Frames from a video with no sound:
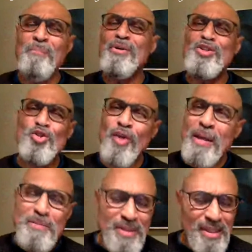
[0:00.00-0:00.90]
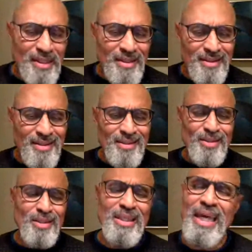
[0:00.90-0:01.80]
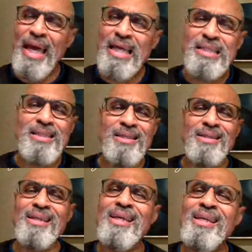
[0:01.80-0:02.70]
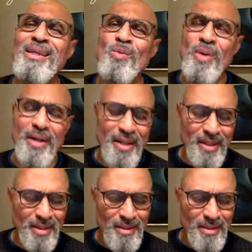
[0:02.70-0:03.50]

but traipsing to the exit anyway.